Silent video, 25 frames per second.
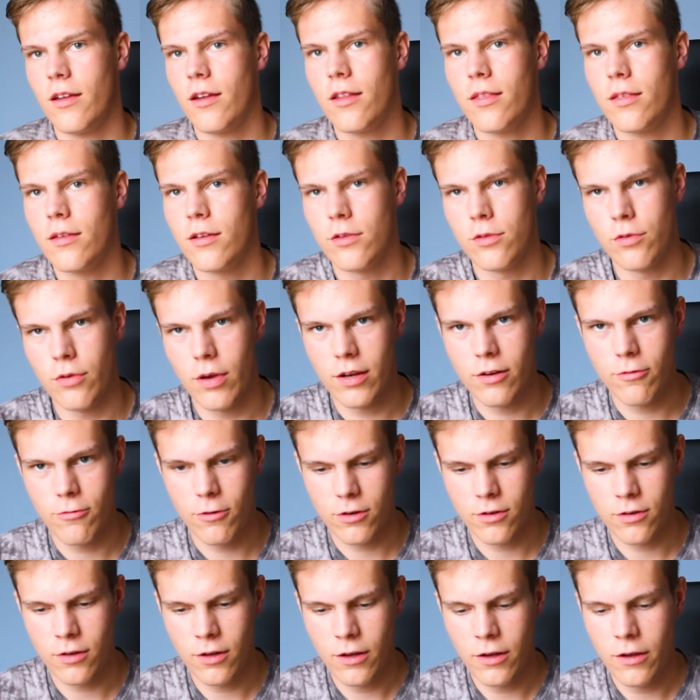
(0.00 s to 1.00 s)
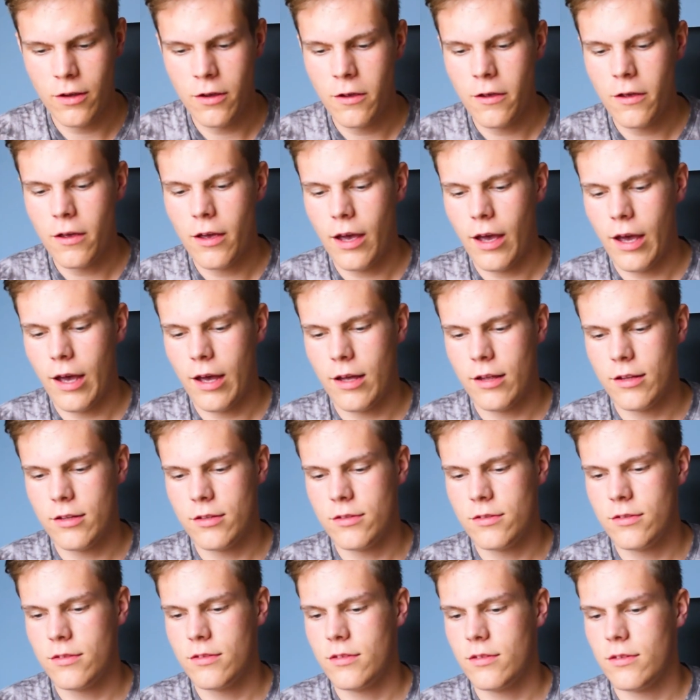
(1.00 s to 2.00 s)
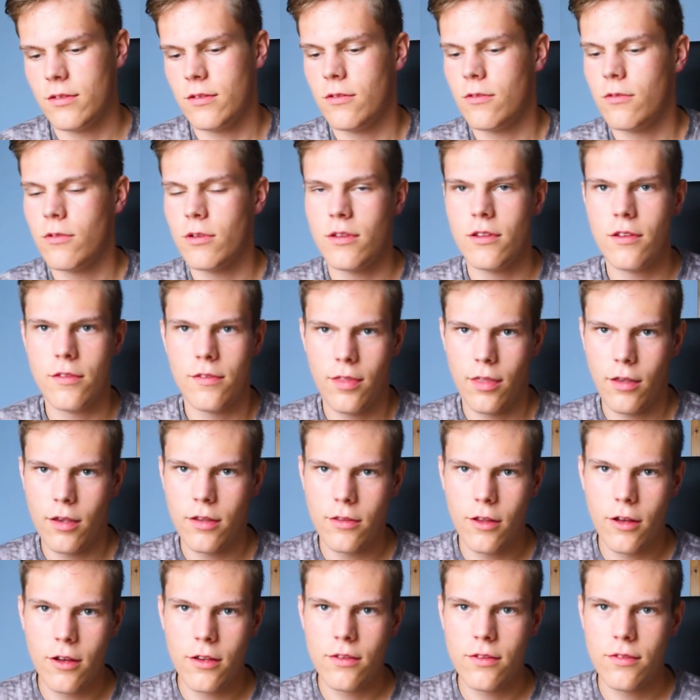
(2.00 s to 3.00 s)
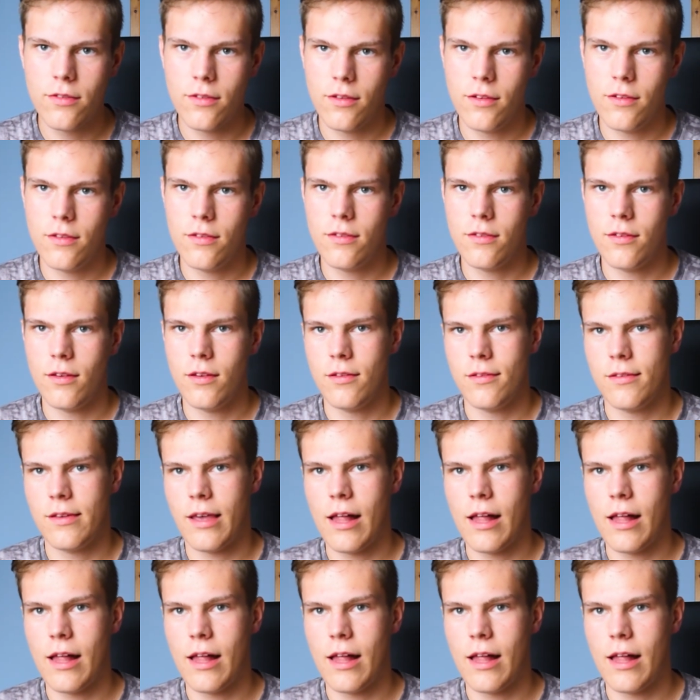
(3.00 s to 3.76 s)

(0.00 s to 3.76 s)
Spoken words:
anything to anyone. And what this thing does is it